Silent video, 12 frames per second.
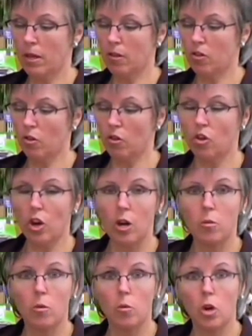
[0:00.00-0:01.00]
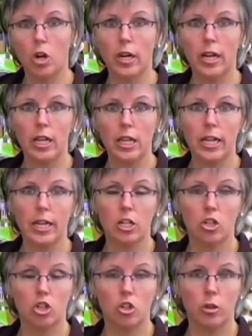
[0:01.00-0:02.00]
So the dog will work and lick
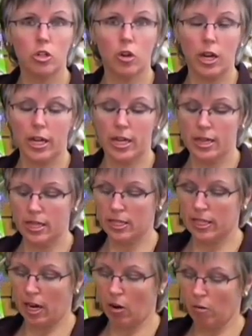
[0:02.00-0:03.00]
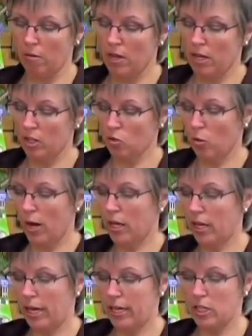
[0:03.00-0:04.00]
and chew at trying to get this out, as
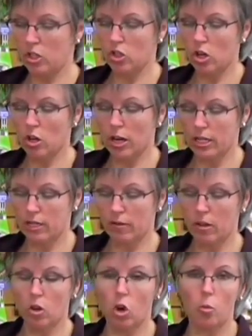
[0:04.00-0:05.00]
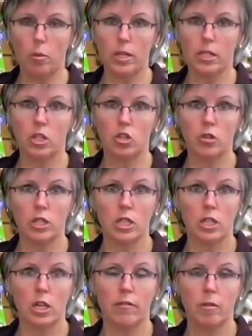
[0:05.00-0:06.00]
well as there's all kinds of other openings that you can
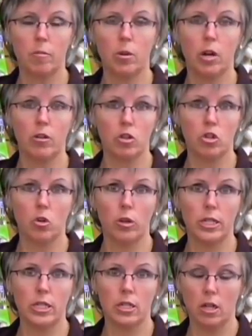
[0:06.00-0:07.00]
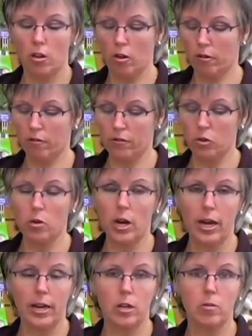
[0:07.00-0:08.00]
stuff and put other toys, other food
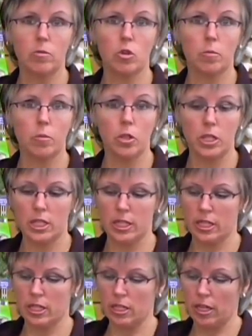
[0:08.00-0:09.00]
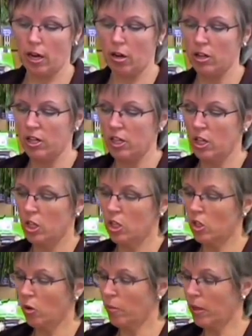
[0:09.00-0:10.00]
items or bully sticks in there.
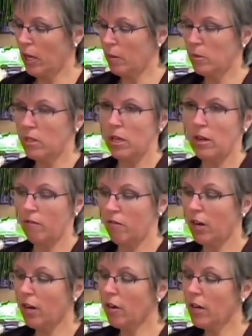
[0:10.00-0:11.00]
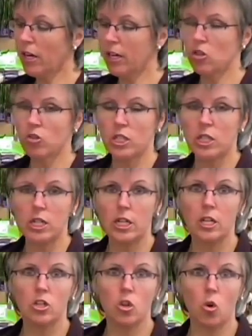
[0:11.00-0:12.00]
So it becomes a very
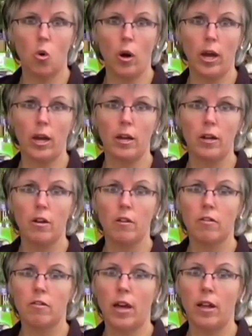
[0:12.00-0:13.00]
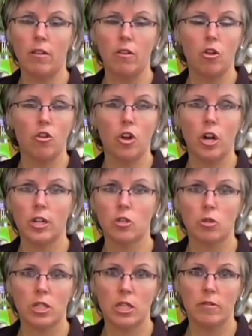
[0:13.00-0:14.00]
interesting toy that your dog is
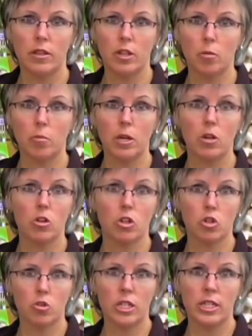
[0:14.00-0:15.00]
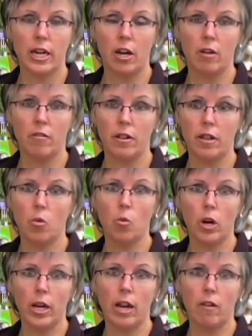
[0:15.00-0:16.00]
receiving their meal or treats out of, and they'll
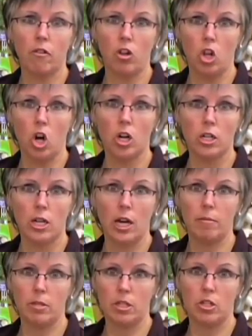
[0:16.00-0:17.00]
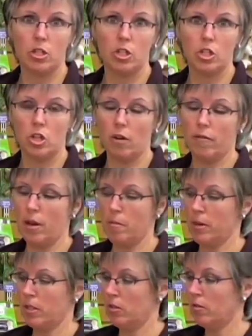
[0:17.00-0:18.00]
work at it for a long time to, to solve that
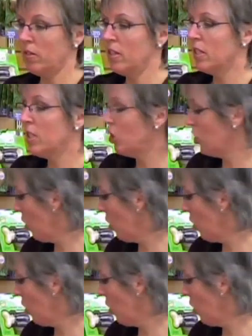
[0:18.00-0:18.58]
puzzle. This is a